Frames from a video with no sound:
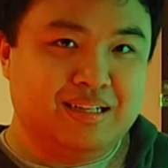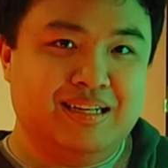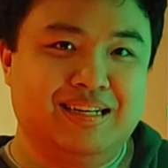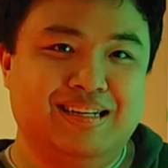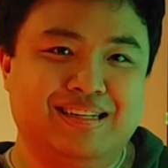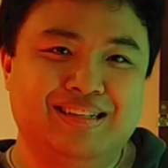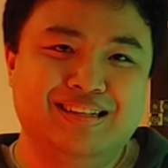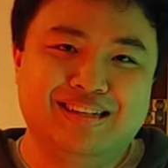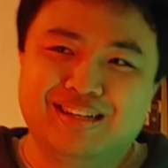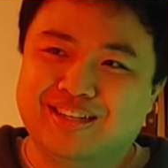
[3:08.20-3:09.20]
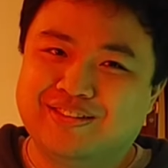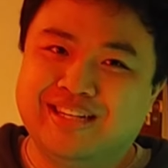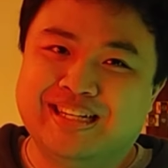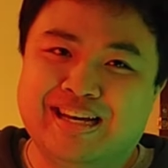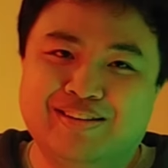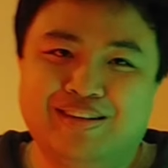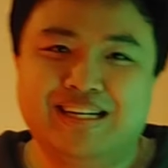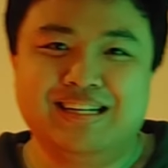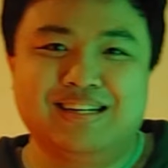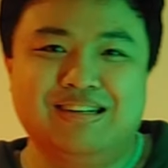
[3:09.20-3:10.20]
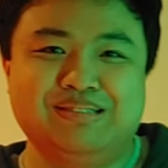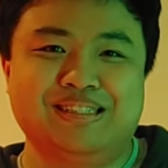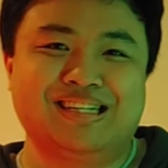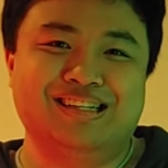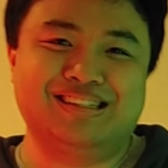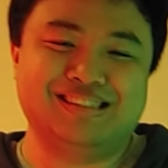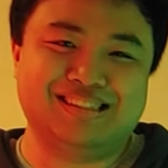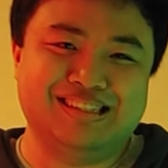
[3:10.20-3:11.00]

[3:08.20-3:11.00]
Uh, green and red. Christmas colors.